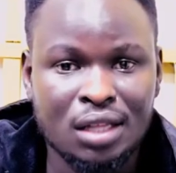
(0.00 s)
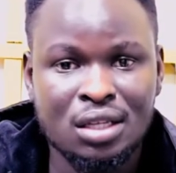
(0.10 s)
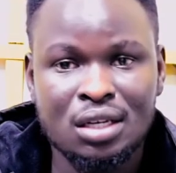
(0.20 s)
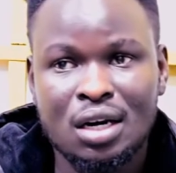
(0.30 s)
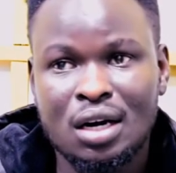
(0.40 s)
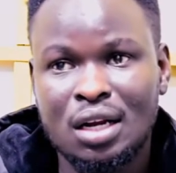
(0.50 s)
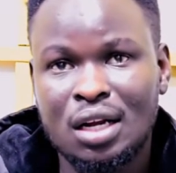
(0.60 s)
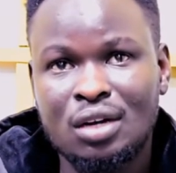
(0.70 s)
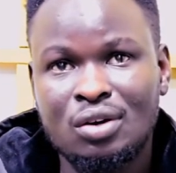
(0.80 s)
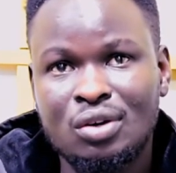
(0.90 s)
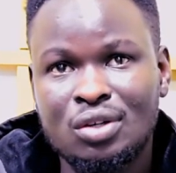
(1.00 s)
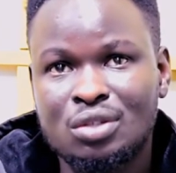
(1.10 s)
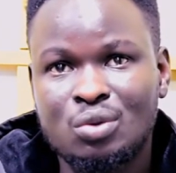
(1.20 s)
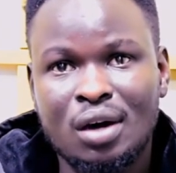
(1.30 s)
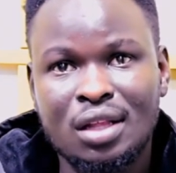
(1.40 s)
I think uh, Leno
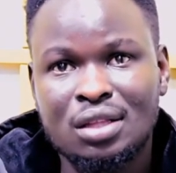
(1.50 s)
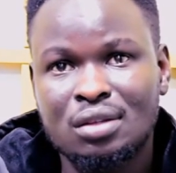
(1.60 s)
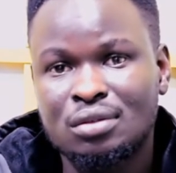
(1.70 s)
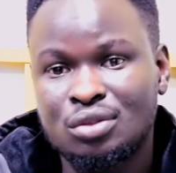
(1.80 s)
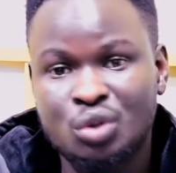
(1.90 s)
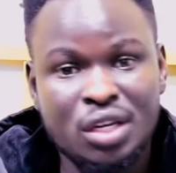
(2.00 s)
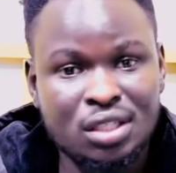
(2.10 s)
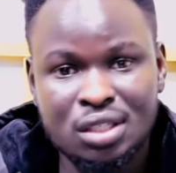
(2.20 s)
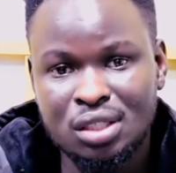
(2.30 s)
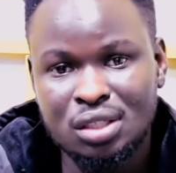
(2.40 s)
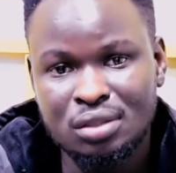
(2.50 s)
is worth twenty